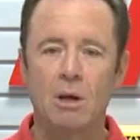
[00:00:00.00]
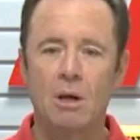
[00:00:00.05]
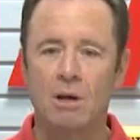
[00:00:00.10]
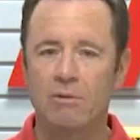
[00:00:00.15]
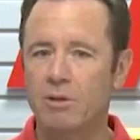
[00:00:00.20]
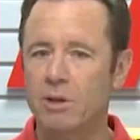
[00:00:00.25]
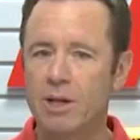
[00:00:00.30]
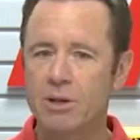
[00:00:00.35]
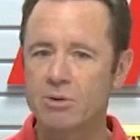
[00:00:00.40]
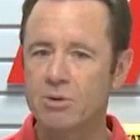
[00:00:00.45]
of
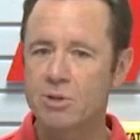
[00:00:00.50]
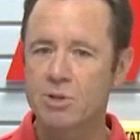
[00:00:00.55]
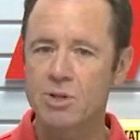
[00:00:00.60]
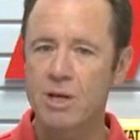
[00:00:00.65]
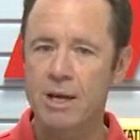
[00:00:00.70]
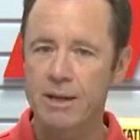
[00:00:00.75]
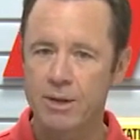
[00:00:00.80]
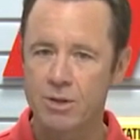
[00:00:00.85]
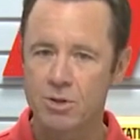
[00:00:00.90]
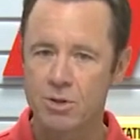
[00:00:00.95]

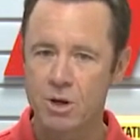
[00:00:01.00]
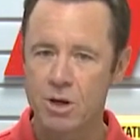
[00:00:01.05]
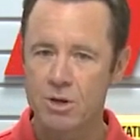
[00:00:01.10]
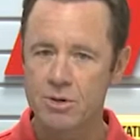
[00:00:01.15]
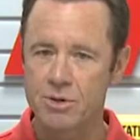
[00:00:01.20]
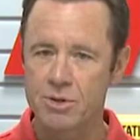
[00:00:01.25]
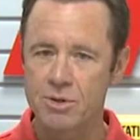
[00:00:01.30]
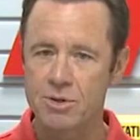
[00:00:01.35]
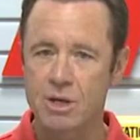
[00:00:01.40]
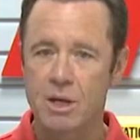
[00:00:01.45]
electrostatic
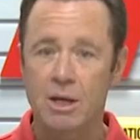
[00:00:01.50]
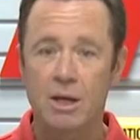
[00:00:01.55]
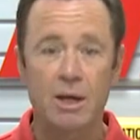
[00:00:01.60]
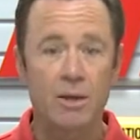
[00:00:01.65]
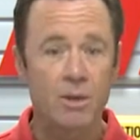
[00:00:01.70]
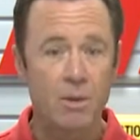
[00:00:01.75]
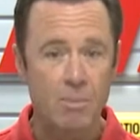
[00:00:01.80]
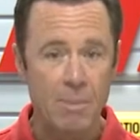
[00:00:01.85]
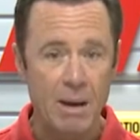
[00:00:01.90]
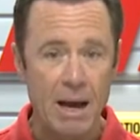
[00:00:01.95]
charges
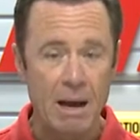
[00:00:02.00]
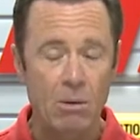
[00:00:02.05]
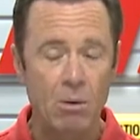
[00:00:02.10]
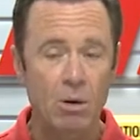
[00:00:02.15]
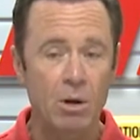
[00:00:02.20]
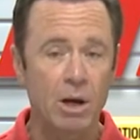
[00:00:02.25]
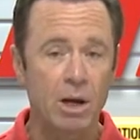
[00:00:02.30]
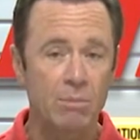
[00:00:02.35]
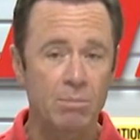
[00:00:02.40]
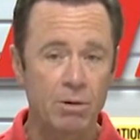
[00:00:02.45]
and the power
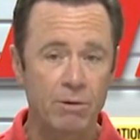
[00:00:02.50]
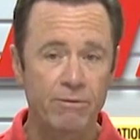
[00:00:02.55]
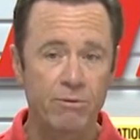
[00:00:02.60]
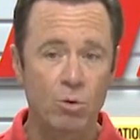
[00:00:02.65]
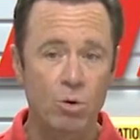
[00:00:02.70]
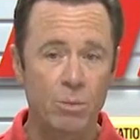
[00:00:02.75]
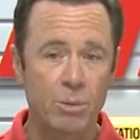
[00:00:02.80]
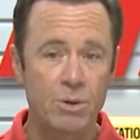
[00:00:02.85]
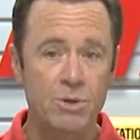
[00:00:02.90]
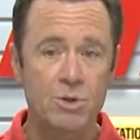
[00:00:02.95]
and
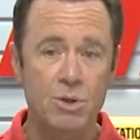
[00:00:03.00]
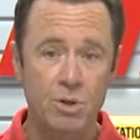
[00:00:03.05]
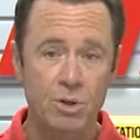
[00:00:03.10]
performance